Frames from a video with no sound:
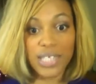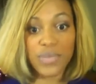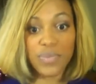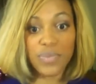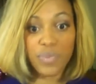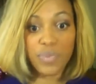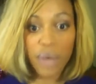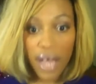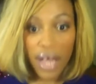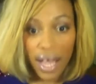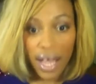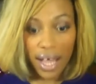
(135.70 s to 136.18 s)

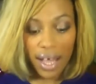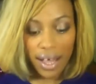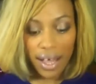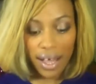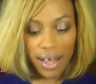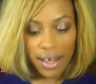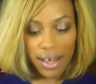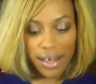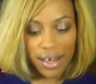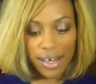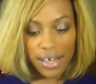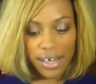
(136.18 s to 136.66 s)

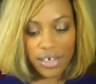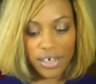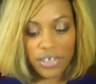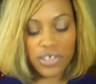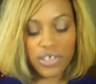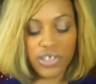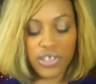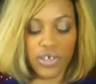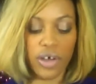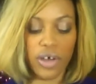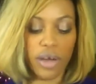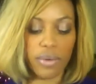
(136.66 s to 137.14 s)
well.
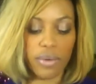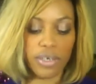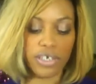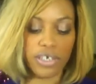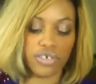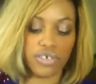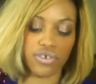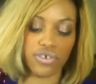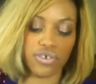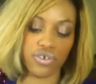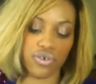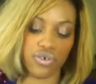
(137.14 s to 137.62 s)
So I want to
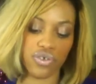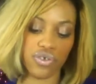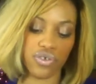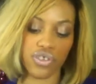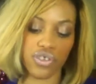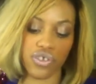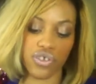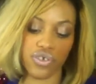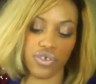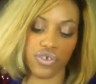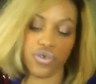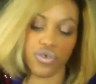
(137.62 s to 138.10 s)
introduce
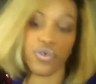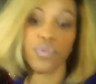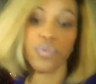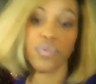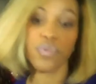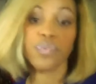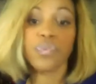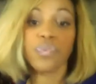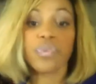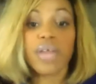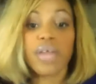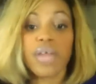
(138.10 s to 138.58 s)
to you
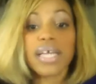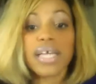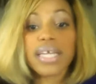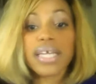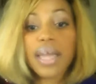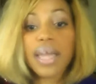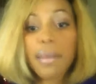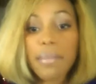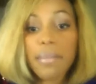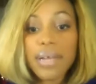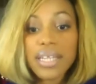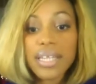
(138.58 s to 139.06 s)

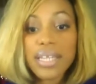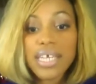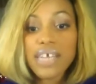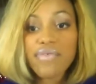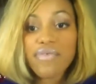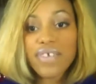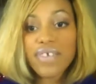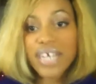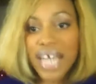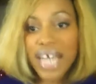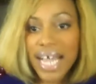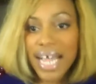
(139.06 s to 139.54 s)
Kimberly
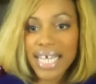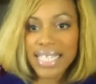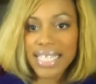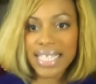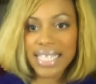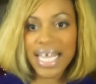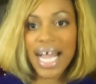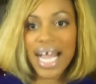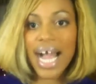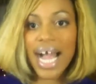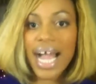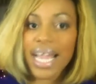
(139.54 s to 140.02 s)
Renee.
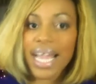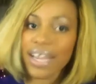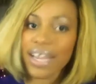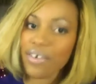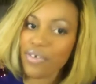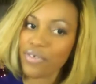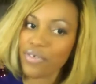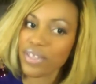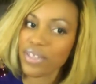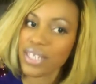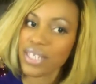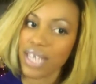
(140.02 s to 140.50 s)
Say hi
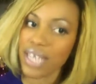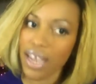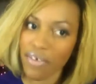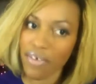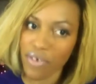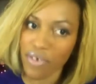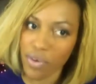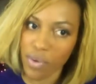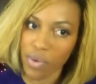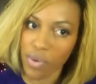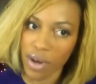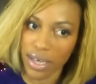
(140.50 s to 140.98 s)
to
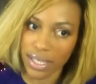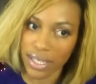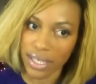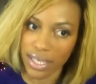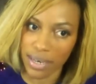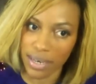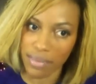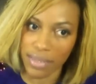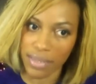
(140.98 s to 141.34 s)
everyone, Kimberly.